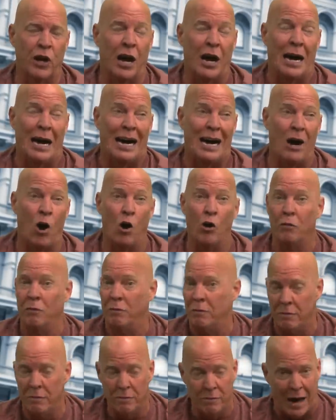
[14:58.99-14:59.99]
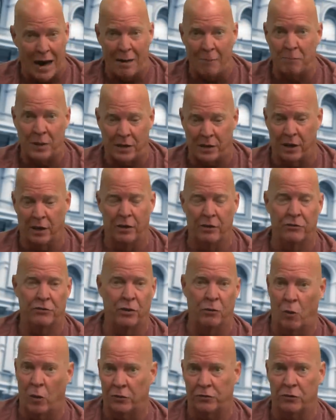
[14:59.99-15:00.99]
not because
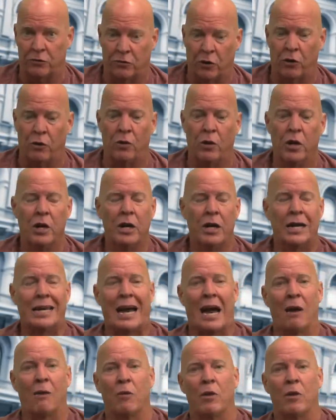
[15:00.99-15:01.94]
it wasn't true, got